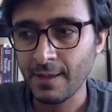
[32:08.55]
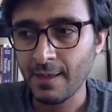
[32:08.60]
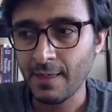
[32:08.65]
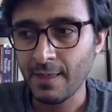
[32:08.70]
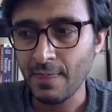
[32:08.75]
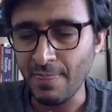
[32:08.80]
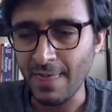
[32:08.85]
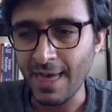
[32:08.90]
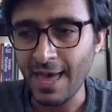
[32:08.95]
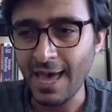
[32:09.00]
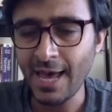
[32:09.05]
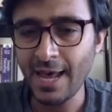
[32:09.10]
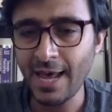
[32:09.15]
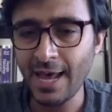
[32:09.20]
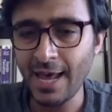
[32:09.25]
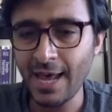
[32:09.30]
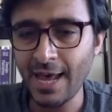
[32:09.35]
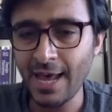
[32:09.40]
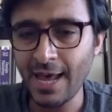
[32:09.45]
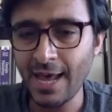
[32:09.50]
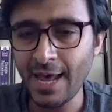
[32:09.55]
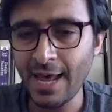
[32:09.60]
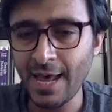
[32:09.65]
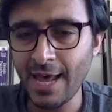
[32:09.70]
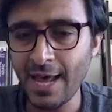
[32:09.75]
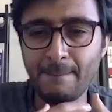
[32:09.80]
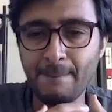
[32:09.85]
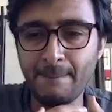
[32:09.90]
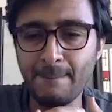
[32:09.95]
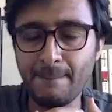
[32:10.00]
then
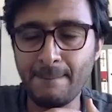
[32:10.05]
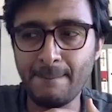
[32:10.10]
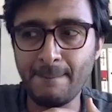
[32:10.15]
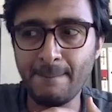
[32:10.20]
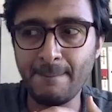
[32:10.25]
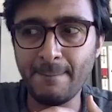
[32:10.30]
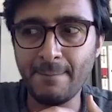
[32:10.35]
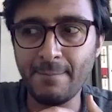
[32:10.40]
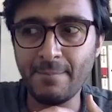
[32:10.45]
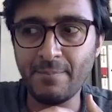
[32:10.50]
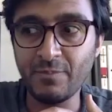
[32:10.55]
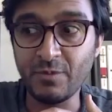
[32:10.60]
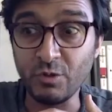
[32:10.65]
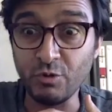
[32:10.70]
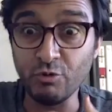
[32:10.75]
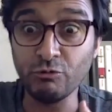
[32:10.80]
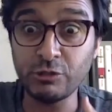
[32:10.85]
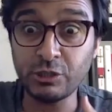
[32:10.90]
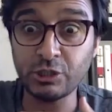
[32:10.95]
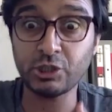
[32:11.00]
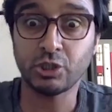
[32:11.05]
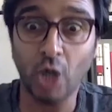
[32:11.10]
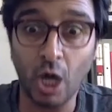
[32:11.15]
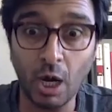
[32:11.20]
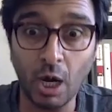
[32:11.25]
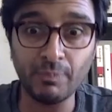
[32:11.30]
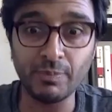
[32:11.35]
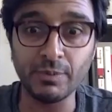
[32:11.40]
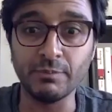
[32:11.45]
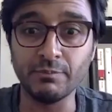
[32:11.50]
you
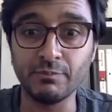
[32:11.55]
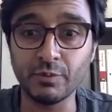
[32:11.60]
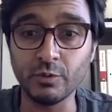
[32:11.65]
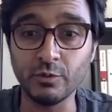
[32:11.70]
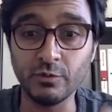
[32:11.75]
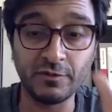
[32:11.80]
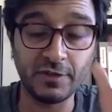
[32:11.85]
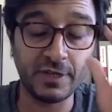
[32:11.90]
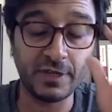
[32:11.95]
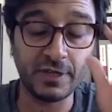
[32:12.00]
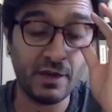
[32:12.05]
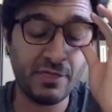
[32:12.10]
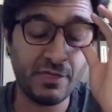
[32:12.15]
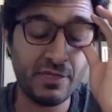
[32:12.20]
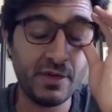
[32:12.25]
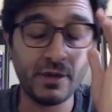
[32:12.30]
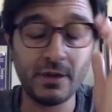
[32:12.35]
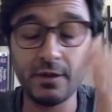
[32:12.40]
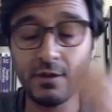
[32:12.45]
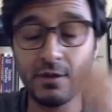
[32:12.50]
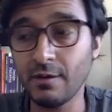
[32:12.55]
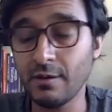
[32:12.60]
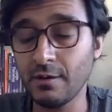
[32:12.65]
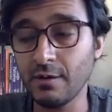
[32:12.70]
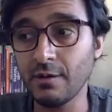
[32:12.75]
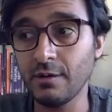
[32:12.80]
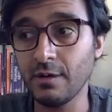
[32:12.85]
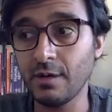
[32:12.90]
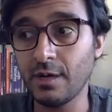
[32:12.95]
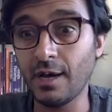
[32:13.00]
stop improving.
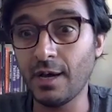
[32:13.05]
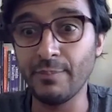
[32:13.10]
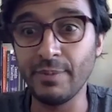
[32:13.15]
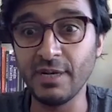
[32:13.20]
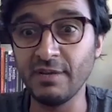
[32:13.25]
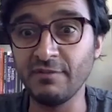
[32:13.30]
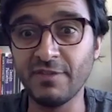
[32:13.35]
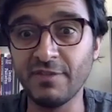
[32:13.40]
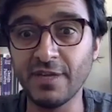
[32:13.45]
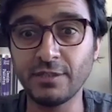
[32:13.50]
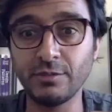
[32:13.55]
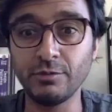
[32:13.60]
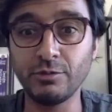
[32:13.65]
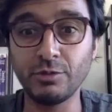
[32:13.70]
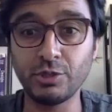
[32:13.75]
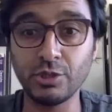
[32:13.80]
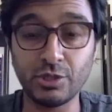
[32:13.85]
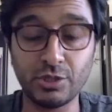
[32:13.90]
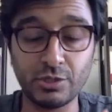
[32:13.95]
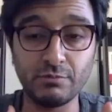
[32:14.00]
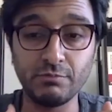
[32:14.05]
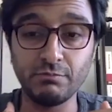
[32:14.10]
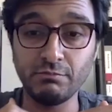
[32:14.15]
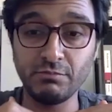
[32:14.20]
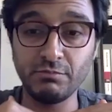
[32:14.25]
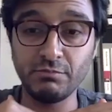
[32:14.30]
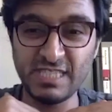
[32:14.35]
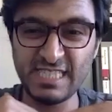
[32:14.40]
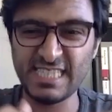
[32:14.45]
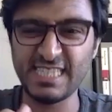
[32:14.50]
I believe that you just
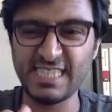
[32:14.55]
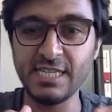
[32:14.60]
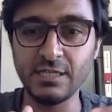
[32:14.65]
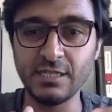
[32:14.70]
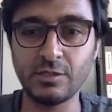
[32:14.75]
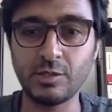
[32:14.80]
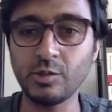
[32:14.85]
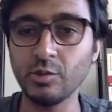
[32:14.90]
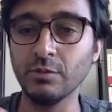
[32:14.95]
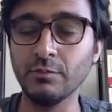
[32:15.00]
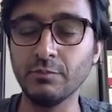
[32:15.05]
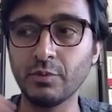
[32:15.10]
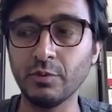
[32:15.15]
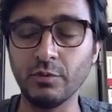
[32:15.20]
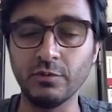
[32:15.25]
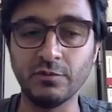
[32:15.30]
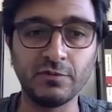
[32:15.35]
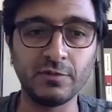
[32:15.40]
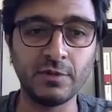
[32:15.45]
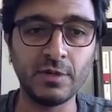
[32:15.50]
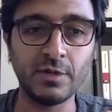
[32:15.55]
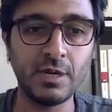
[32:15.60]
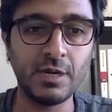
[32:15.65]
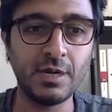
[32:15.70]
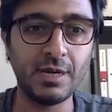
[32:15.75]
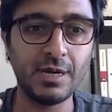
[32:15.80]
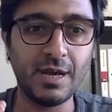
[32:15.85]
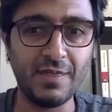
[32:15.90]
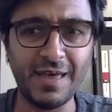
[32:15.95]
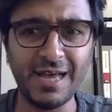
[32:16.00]
cease to improve,
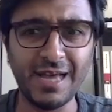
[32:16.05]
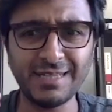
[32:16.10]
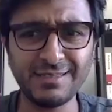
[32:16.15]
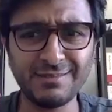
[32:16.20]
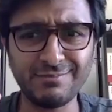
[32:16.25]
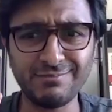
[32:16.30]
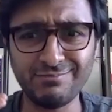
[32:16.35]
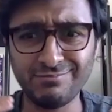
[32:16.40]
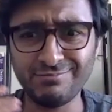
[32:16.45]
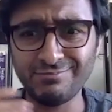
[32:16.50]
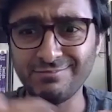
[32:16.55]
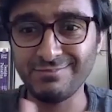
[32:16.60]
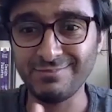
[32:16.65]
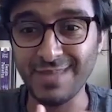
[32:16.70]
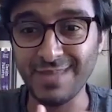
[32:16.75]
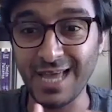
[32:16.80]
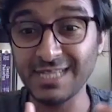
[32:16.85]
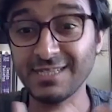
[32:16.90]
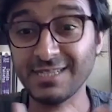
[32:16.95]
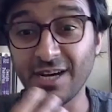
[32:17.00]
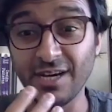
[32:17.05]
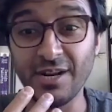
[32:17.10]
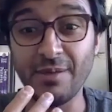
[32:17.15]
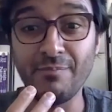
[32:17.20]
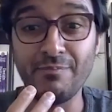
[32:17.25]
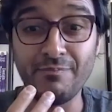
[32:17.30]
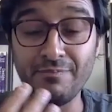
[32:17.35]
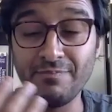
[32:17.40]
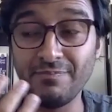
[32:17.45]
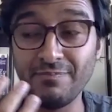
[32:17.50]
and that's kind of
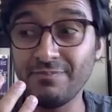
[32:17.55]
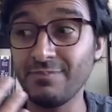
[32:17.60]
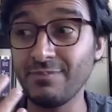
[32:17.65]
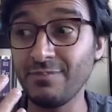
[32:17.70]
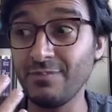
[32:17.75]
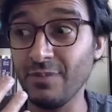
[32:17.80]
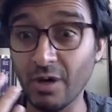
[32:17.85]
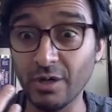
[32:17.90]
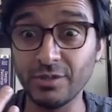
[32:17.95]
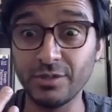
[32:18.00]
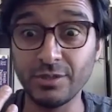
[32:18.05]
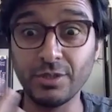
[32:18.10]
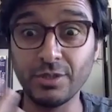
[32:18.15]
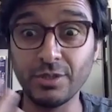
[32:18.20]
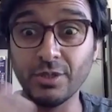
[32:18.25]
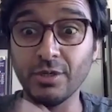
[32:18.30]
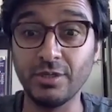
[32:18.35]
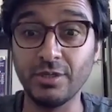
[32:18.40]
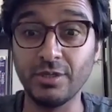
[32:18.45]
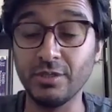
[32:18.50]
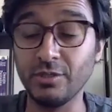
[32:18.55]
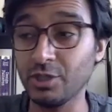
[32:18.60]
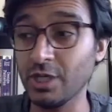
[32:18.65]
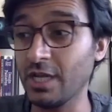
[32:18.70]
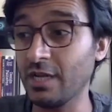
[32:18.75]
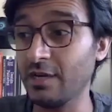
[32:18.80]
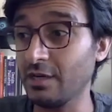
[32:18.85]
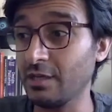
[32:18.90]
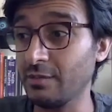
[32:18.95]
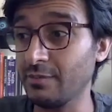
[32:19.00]
not good in
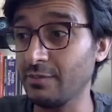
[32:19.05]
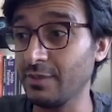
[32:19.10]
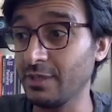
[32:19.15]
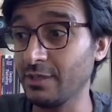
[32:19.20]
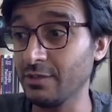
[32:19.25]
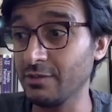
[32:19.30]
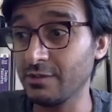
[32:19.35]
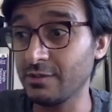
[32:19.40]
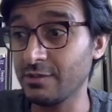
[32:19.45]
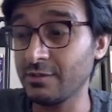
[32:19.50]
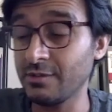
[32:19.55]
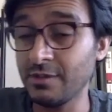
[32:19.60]
general, because